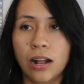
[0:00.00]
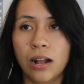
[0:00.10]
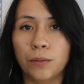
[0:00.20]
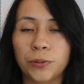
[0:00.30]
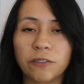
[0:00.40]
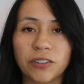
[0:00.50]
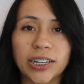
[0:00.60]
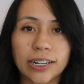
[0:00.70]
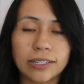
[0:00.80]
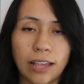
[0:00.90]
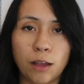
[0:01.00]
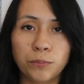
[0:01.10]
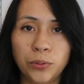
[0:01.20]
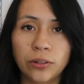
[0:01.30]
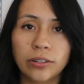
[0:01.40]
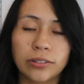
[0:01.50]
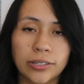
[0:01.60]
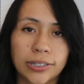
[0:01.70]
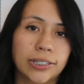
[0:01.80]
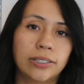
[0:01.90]
A perfect example on
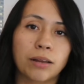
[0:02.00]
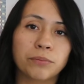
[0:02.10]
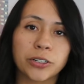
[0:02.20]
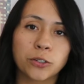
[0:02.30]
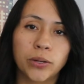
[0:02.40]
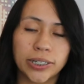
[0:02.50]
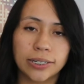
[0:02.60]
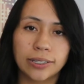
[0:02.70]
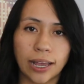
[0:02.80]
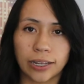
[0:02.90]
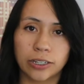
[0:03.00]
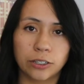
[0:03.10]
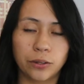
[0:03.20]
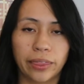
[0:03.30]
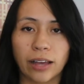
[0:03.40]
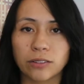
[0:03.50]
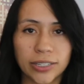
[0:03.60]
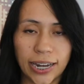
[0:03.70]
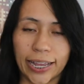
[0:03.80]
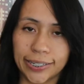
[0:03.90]
December 22nd,
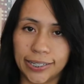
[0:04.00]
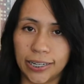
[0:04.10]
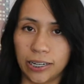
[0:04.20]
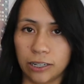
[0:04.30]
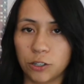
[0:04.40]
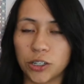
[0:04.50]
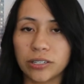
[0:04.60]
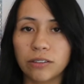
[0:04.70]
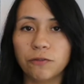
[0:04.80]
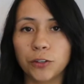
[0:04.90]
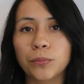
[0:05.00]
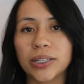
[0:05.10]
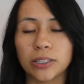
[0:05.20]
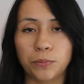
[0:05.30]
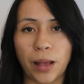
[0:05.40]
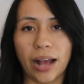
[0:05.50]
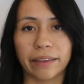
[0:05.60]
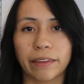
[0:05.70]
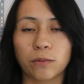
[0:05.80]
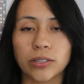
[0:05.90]
2018, just a few months
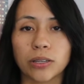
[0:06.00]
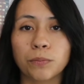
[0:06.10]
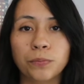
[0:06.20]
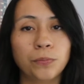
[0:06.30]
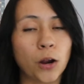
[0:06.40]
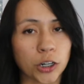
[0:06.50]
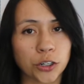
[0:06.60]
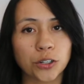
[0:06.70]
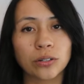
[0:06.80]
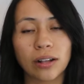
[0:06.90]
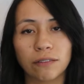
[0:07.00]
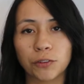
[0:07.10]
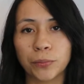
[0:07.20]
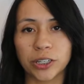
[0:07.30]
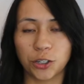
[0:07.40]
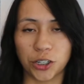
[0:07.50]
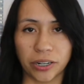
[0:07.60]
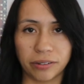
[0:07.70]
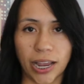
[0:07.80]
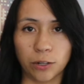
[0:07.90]
back, there was a partial government
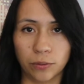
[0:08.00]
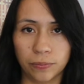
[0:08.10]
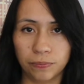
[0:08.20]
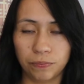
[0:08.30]
shutdown.